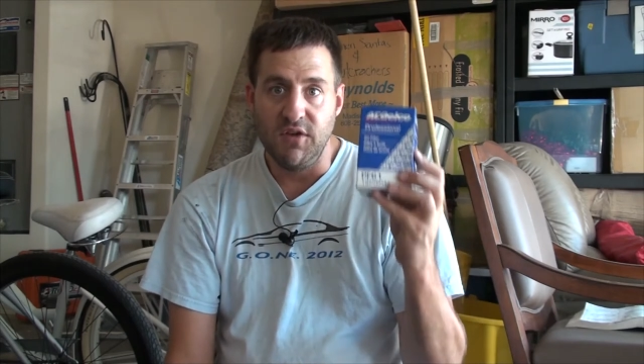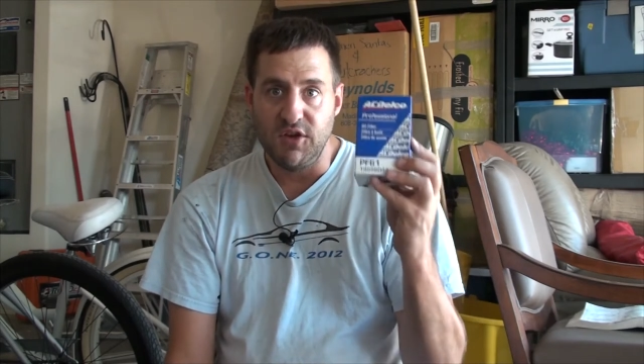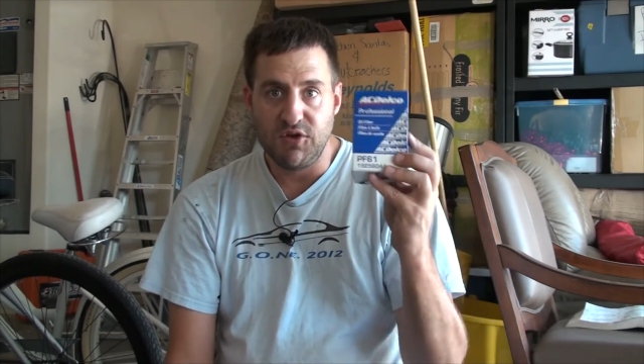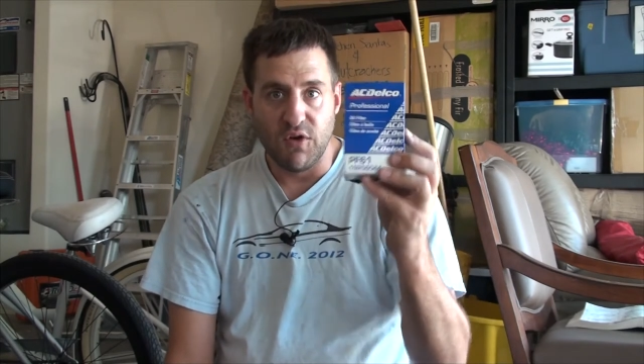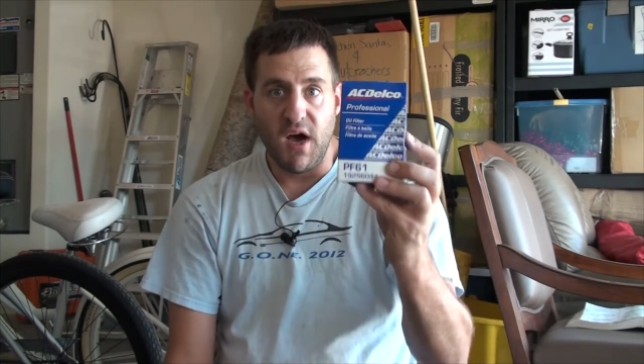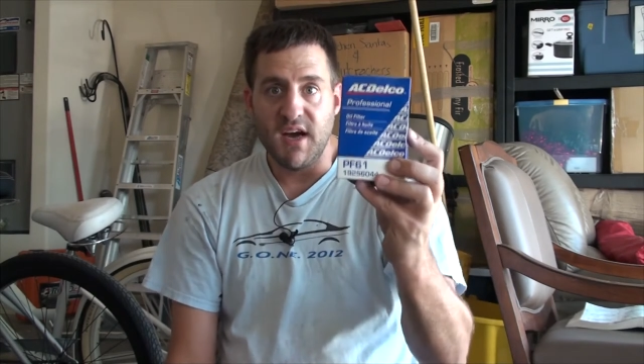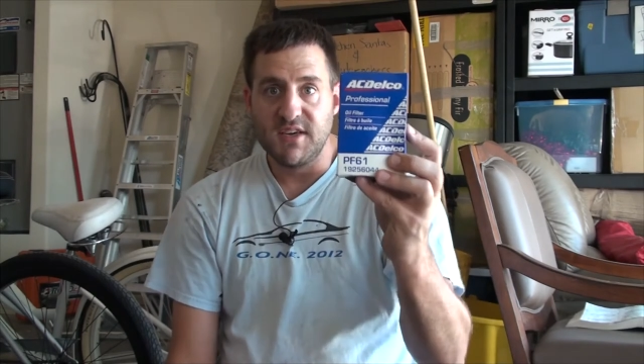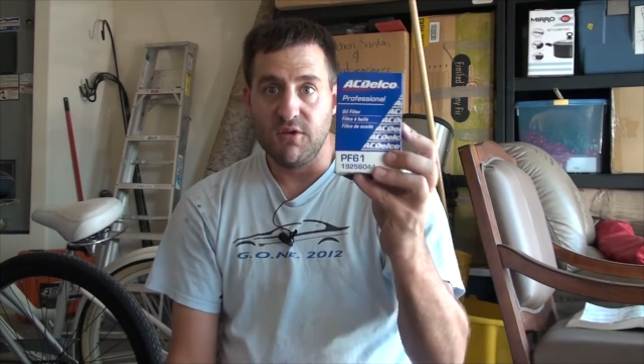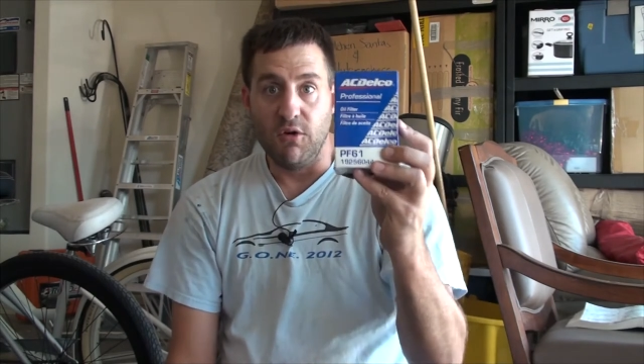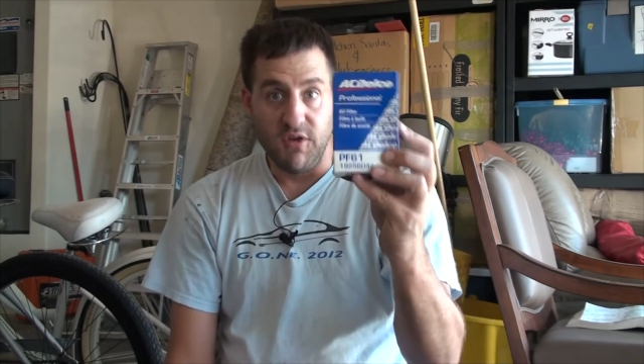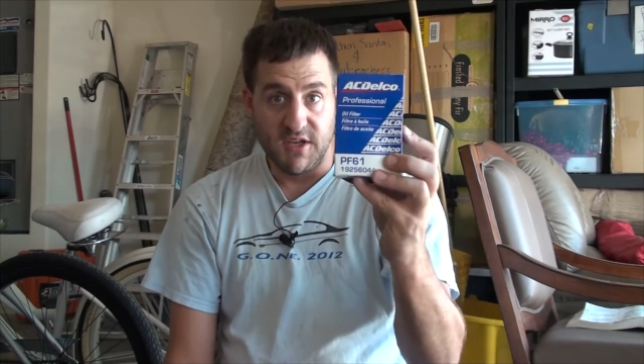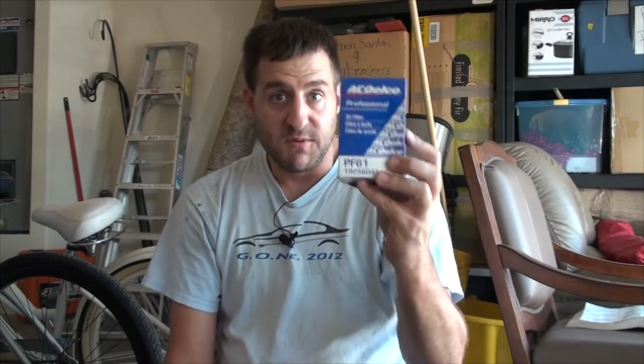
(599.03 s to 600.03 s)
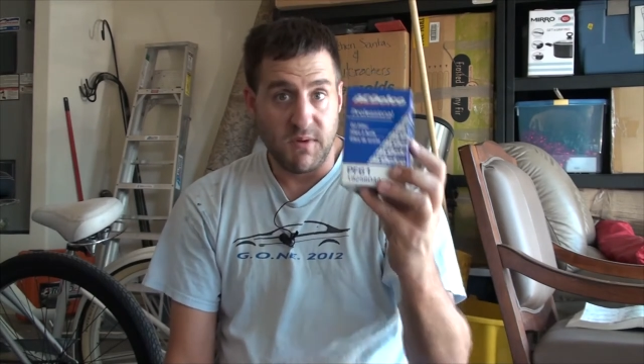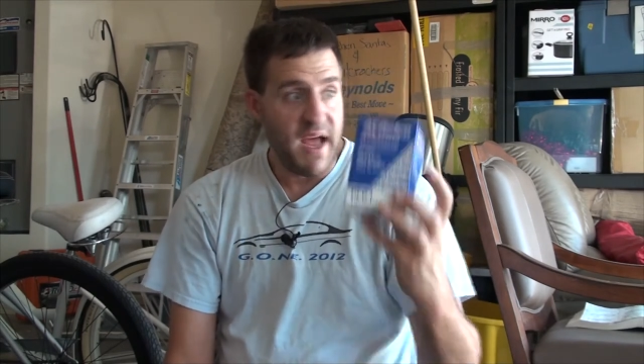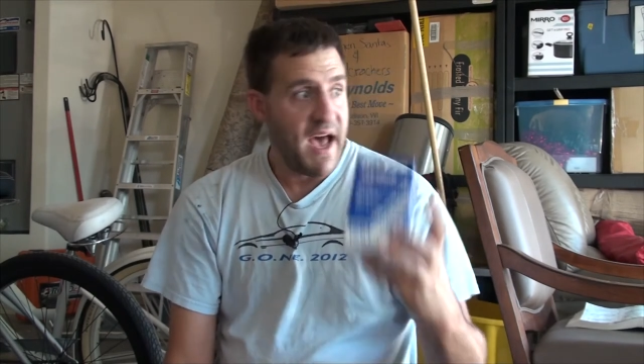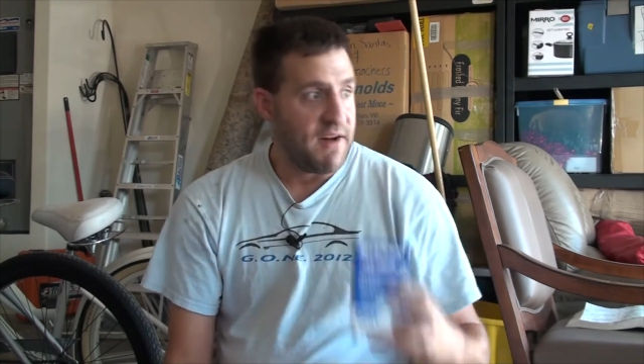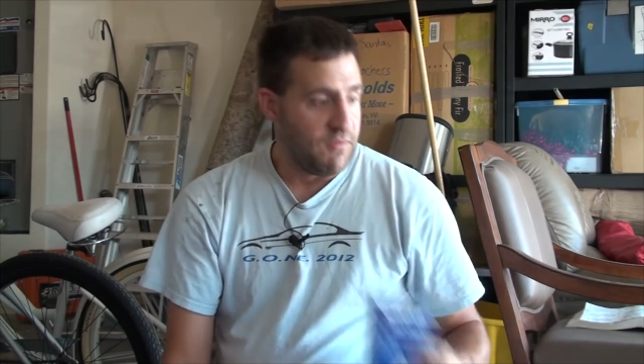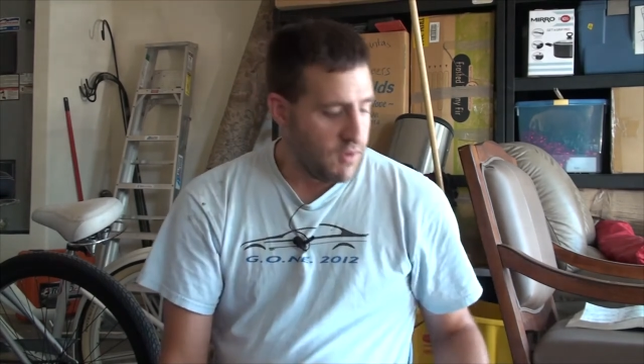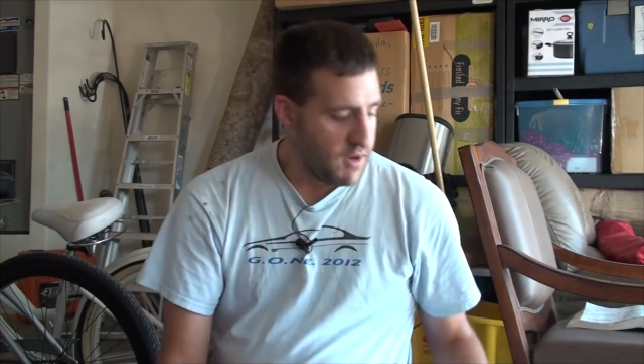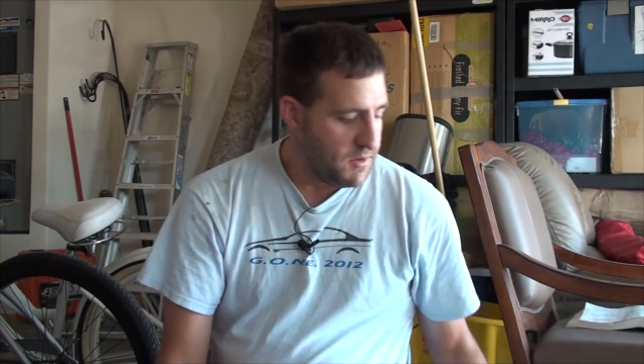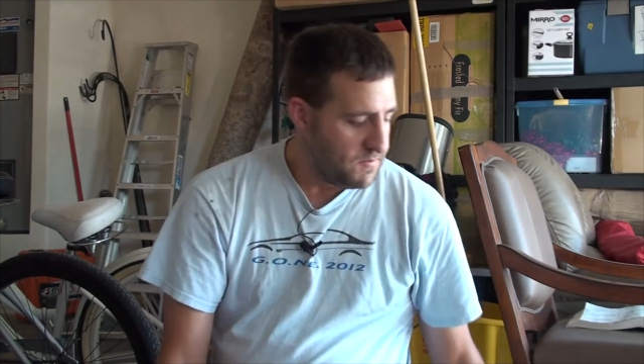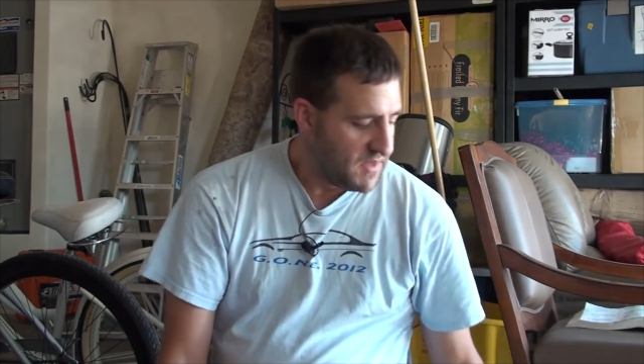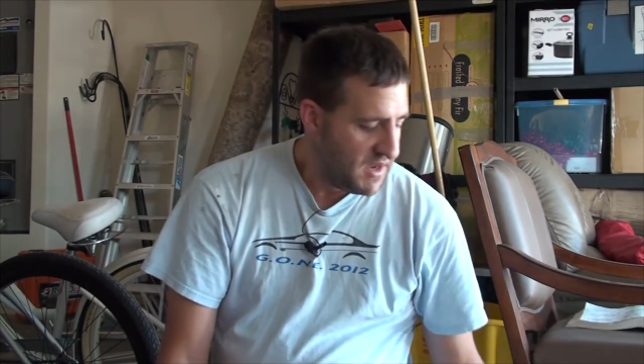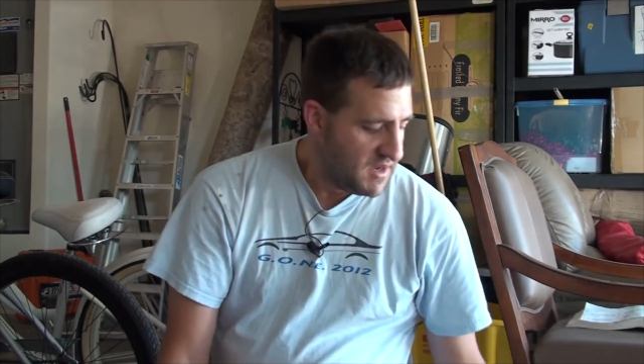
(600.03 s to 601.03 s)
for the trucks, or this would have
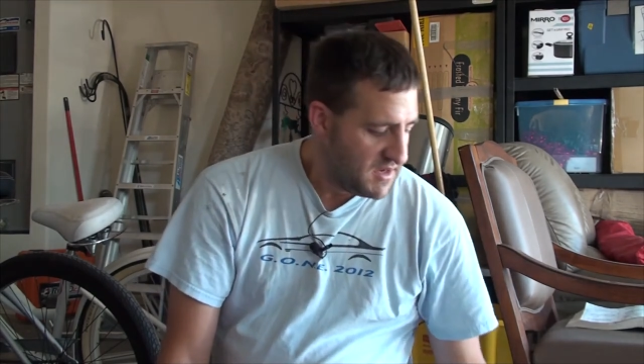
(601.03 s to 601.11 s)
one.